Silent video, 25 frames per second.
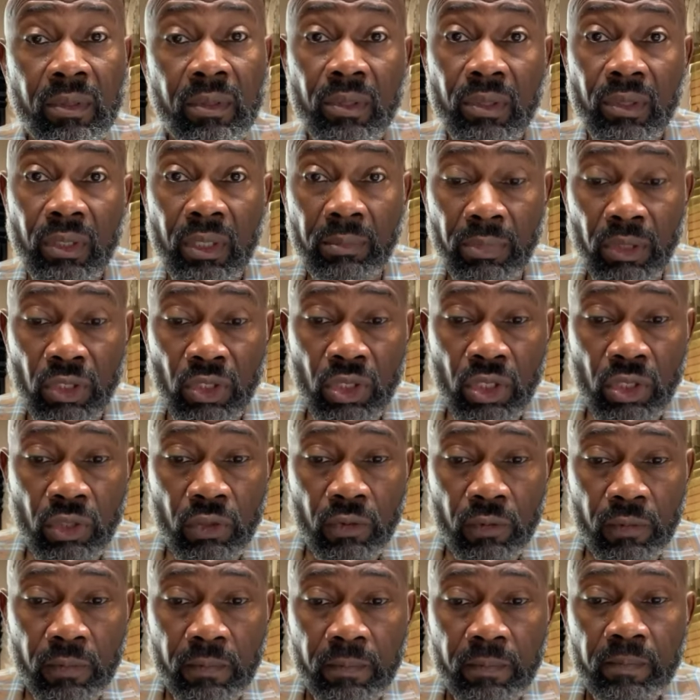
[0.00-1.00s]
Number two,
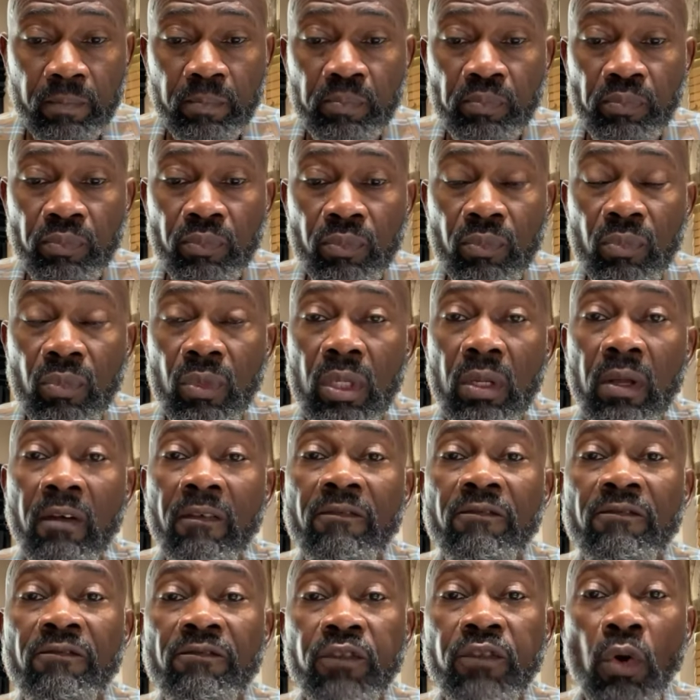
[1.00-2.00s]

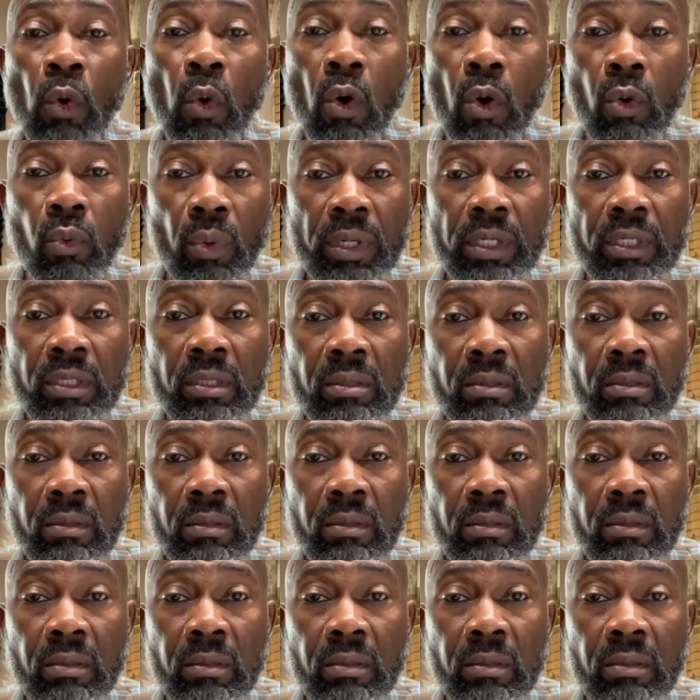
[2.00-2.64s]
forward.